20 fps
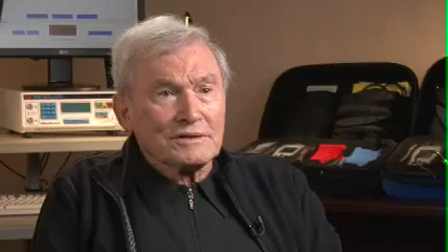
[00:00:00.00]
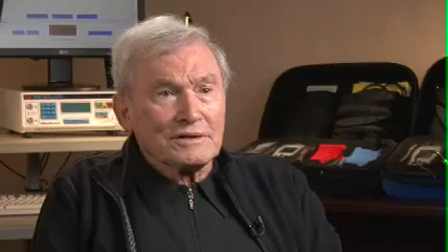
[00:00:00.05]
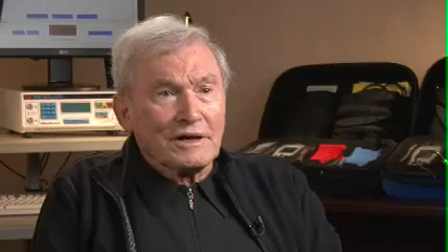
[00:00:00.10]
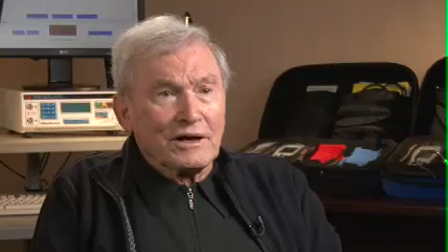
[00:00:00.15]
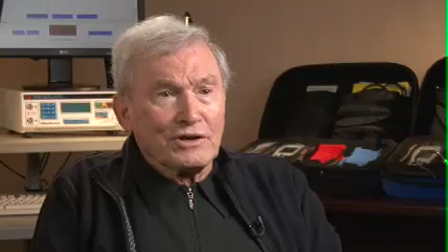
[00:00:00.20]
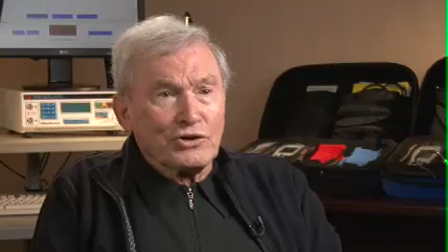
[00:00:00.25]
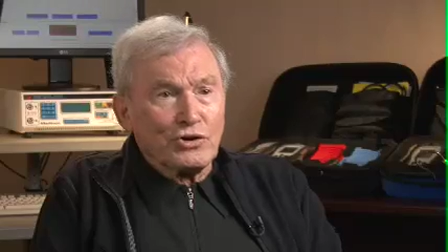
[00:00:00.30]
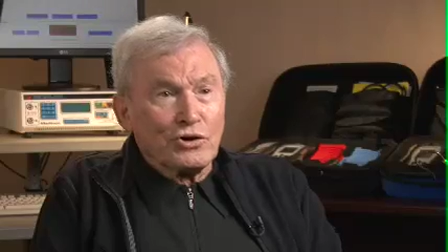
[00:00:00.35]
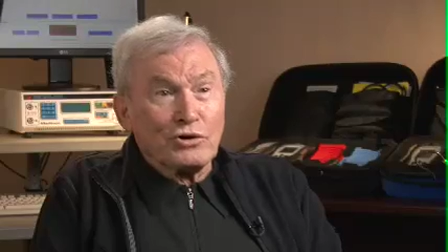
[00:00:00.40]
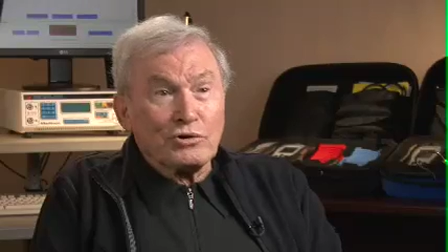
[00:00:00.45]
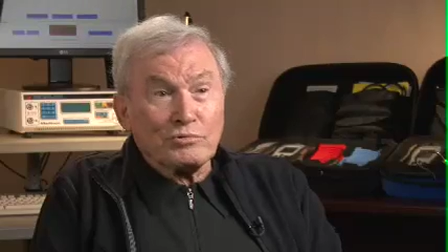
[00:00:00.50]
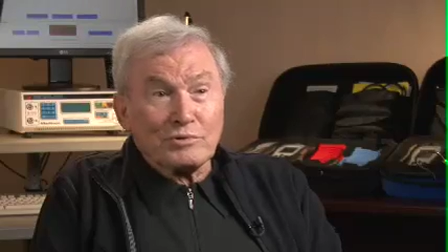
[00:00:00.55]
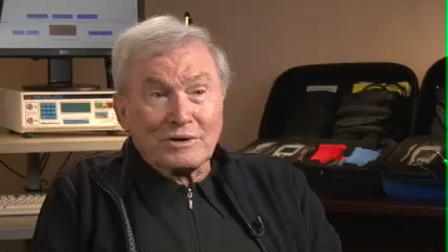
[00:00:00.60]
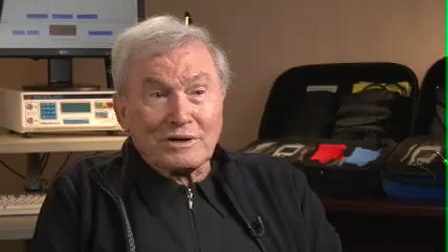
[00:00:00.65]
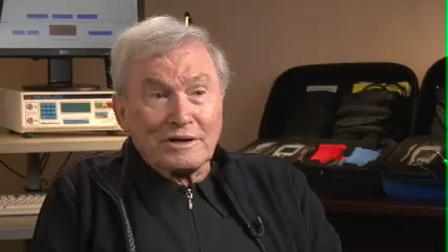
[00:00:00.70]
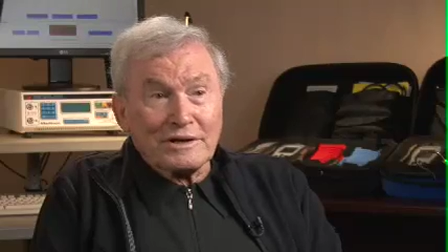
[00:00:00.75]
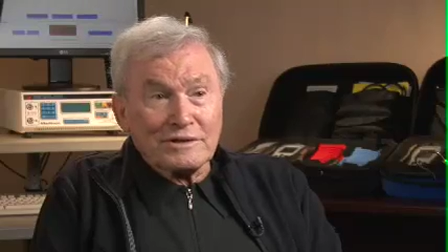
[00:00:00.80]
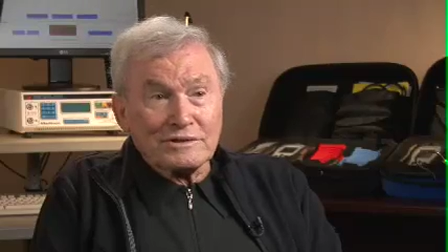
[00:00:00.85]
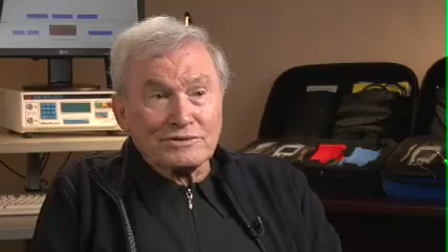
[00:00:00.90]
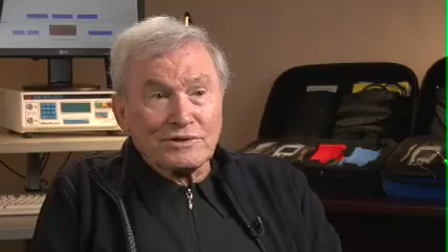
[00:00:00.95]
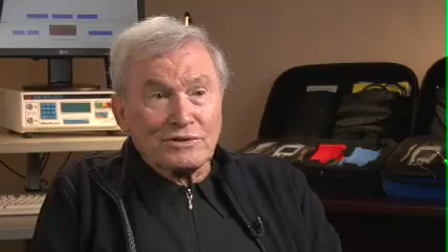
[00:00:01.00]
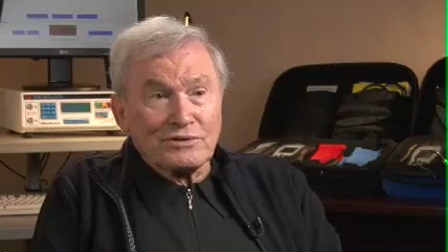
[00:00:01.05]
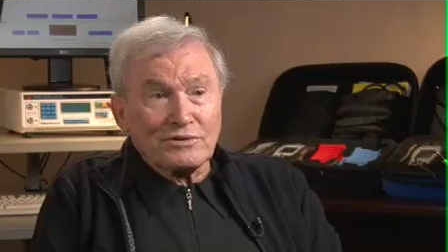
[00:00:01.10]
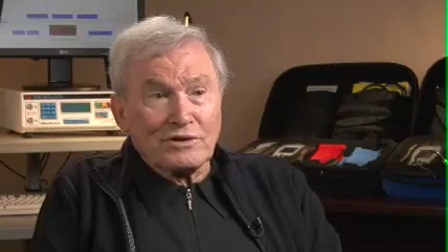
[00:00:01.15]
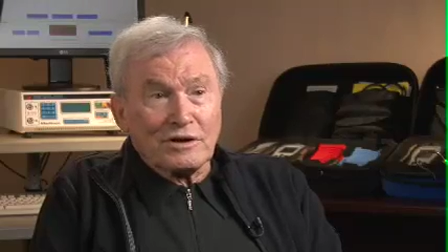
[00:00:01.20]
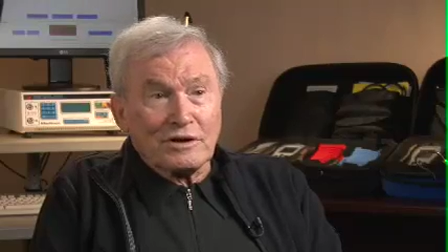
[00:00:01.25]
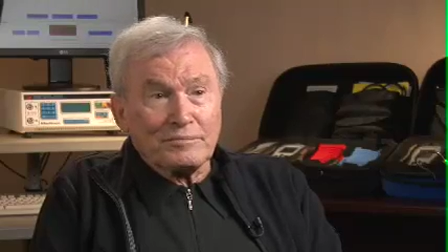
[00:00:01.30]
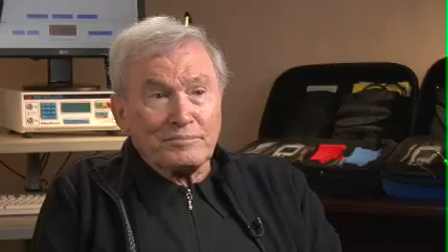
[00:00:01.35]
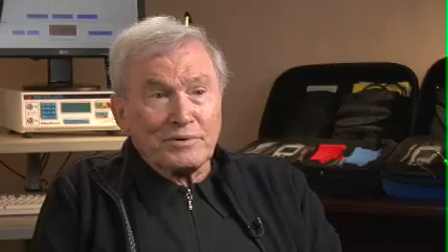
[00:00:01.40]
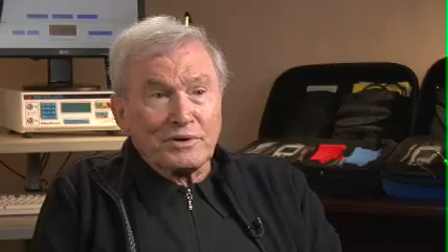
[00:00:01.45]
I know what laser
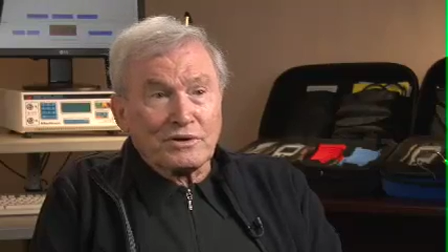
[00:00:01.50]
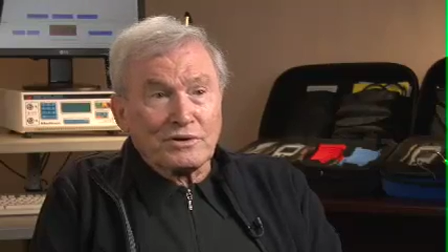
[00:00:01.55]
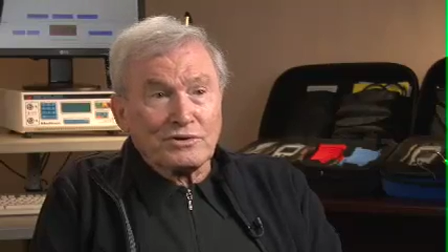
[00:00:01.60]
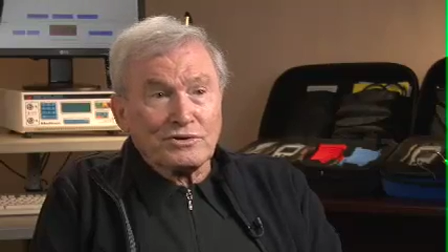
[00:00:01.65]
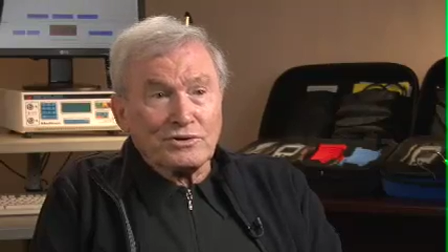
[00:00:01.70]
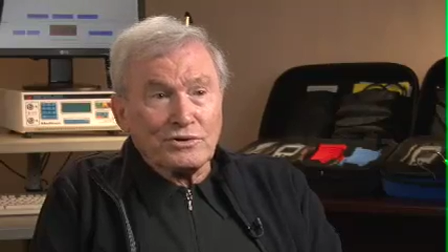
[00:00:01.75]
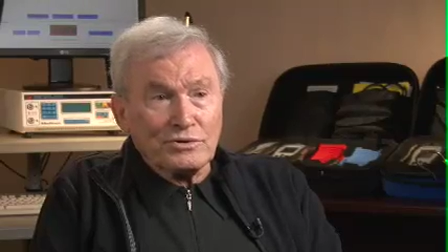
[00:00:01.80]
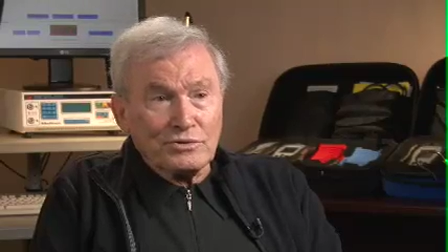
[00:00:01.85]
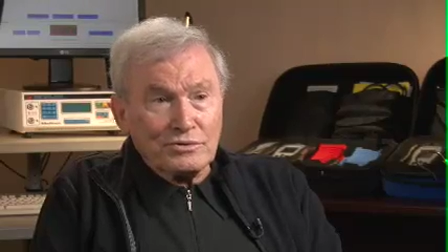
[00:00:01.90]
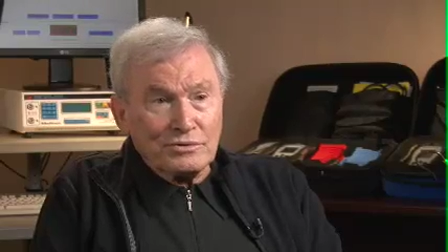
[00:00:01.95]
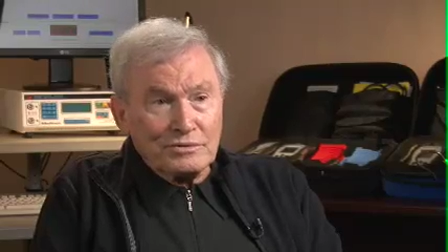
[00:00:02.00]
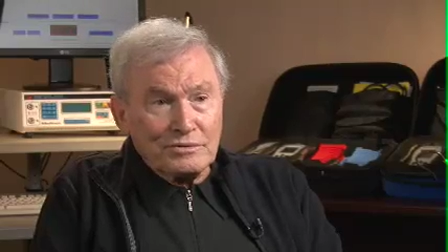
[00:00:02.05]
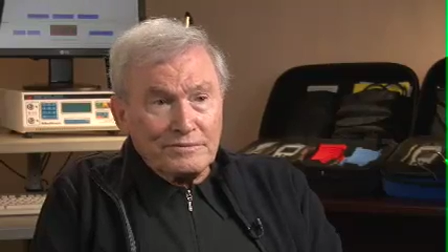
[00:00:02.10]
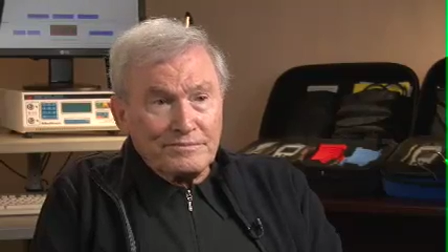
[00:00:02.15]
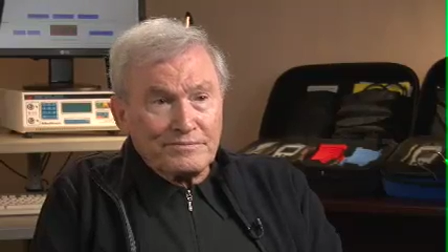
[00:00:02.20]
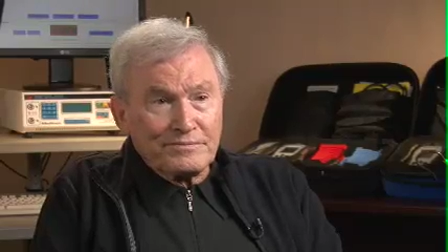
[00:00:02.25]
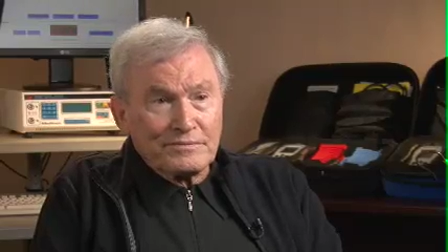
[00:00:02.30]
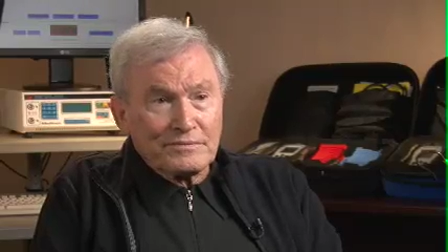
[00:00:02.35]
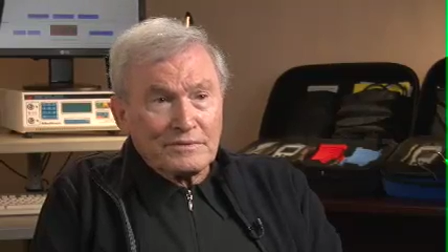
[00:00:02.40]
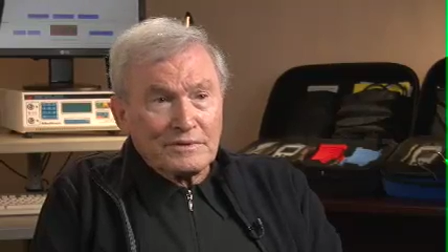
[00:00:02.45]
therapy can do,